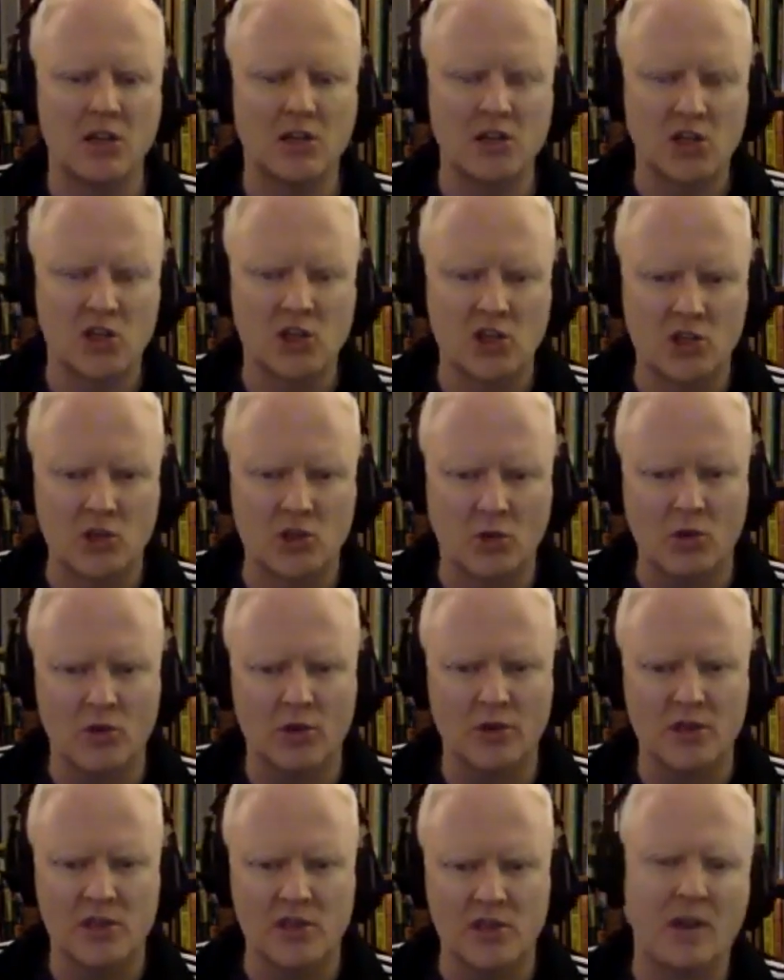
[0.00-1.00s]

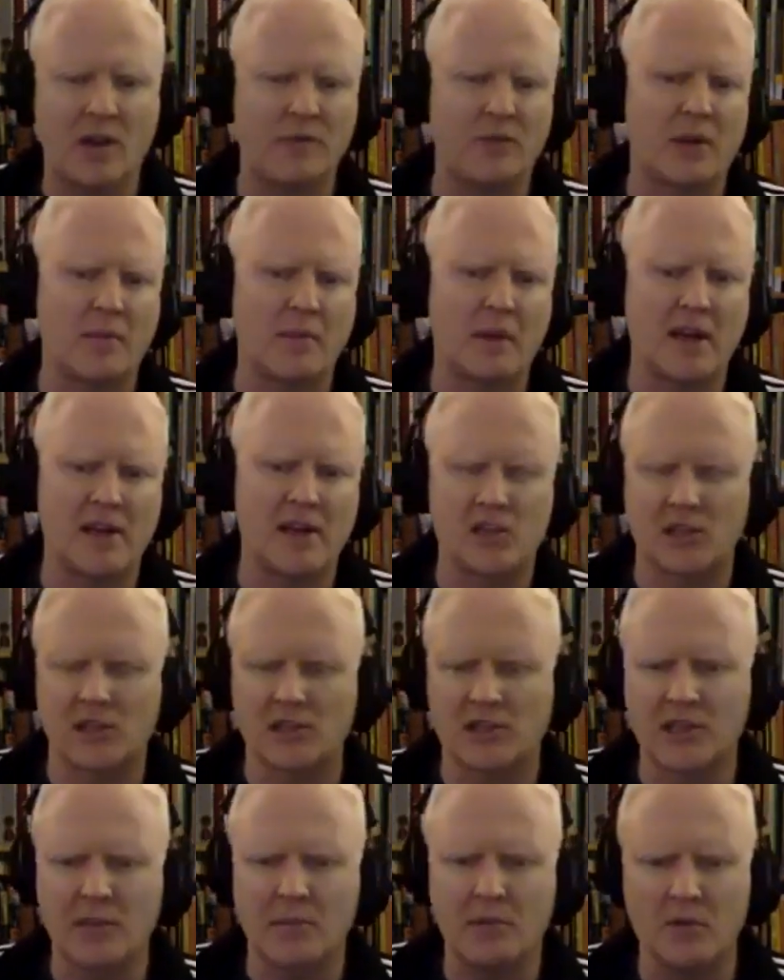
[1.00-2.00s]
stole this stuff, like managed to
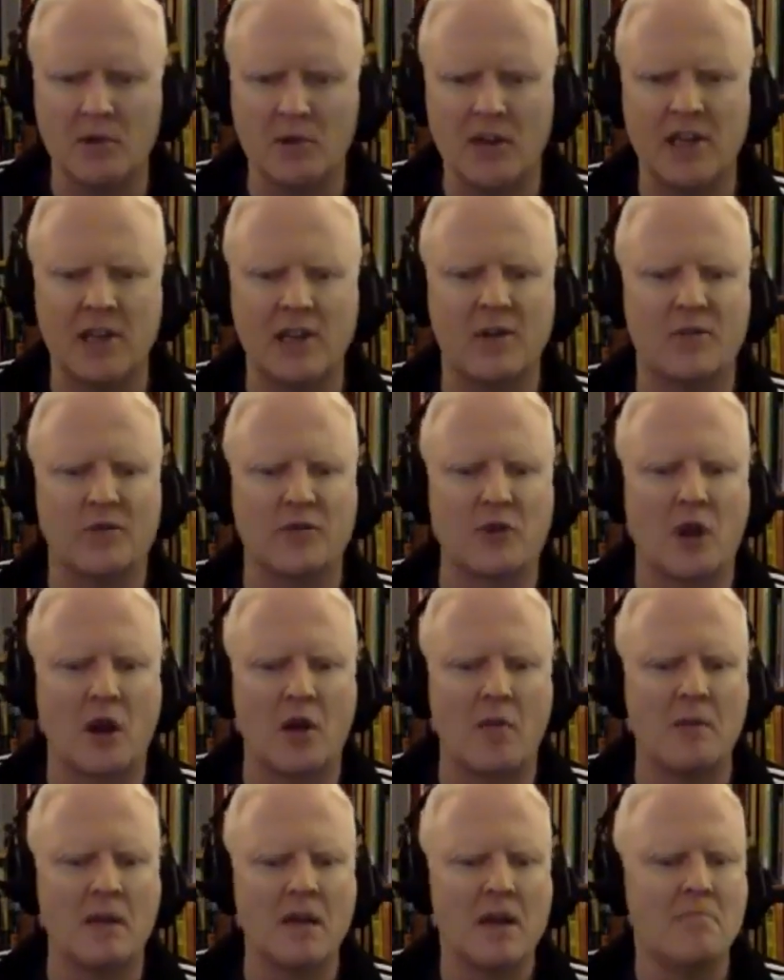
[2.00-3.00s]
liberate it
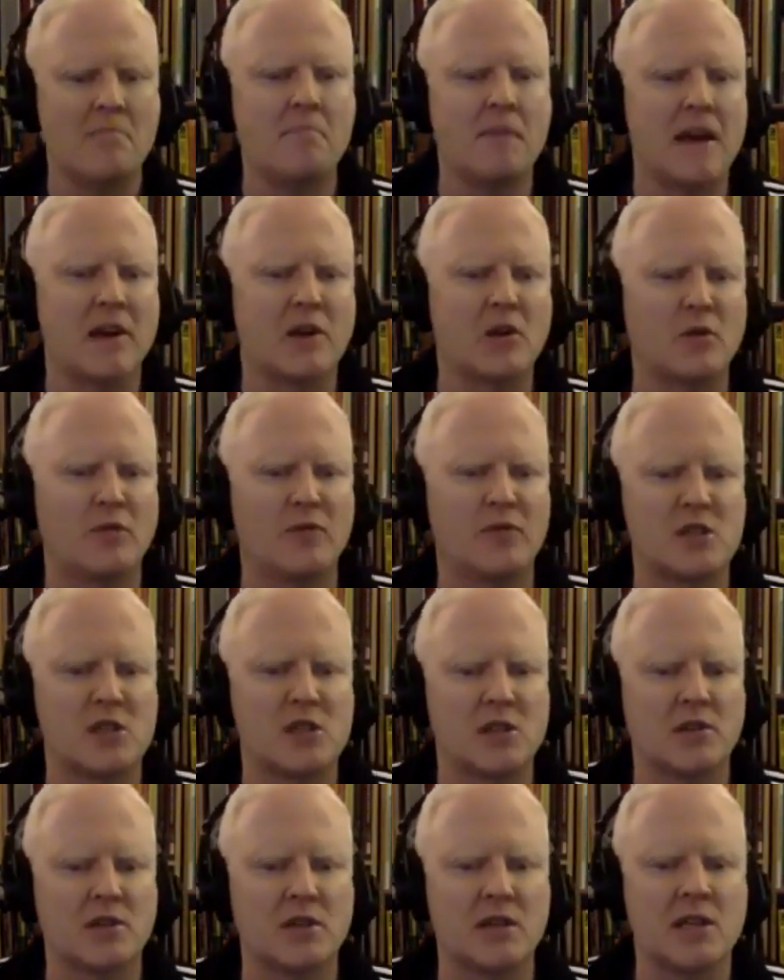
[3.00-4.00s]
from medical
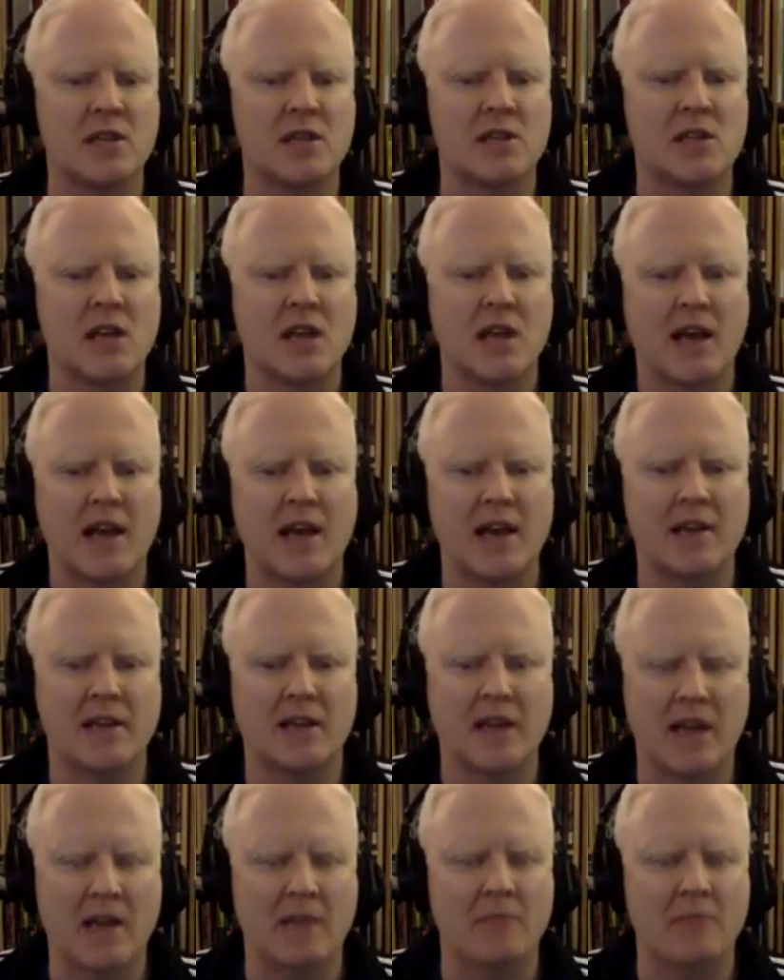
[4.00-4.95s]
facilities and